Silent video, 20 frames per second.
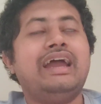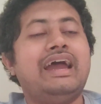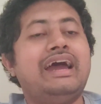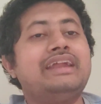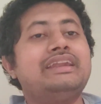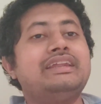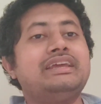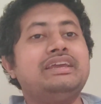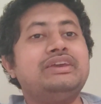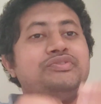
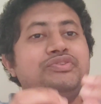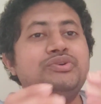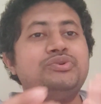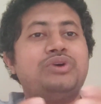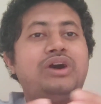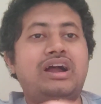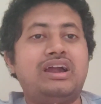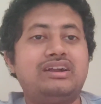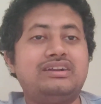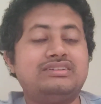And if
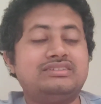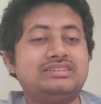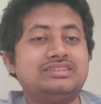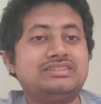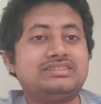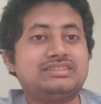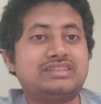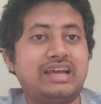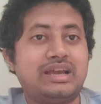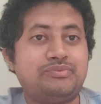you earn
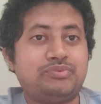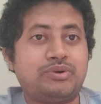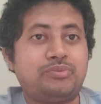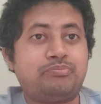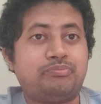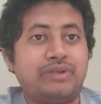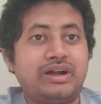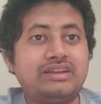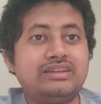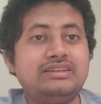this type
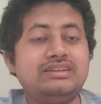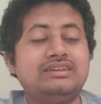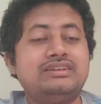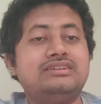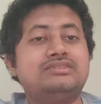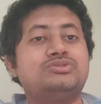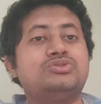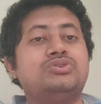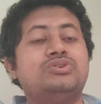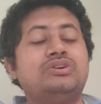of
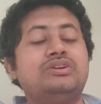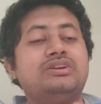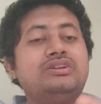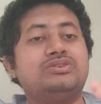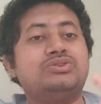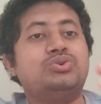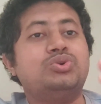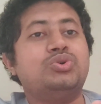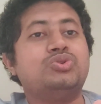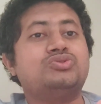money,
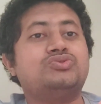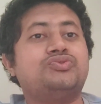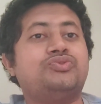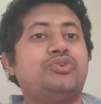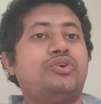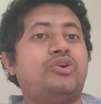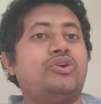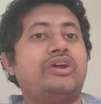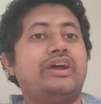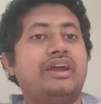it goes
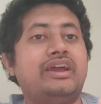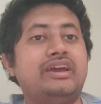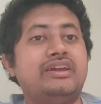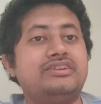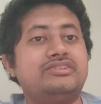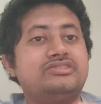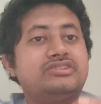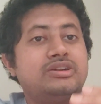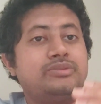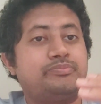for
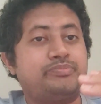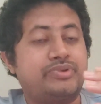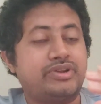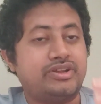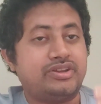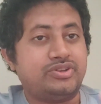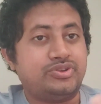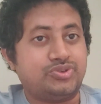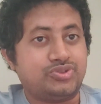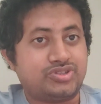
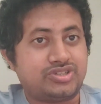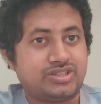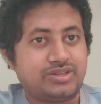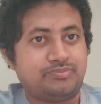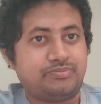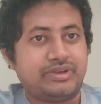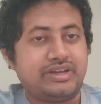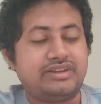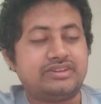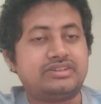
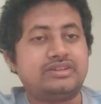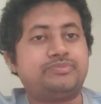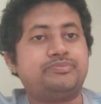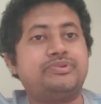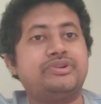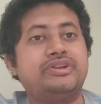entrepreneurship, and